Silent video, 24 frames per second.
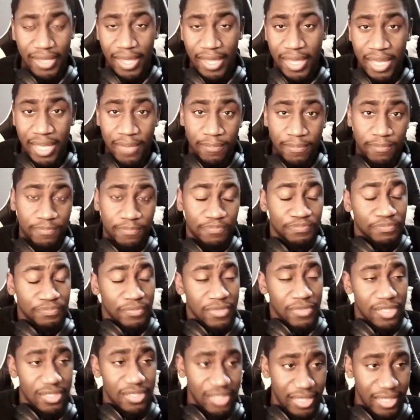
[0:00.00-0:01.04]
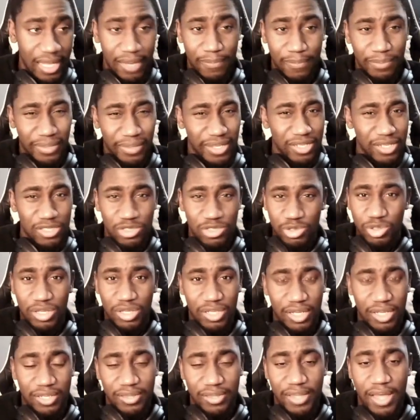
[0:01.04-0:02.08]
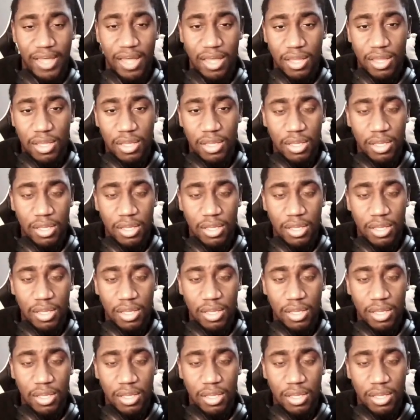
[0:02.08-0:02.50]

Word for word: game, the gameplay is sort of like that.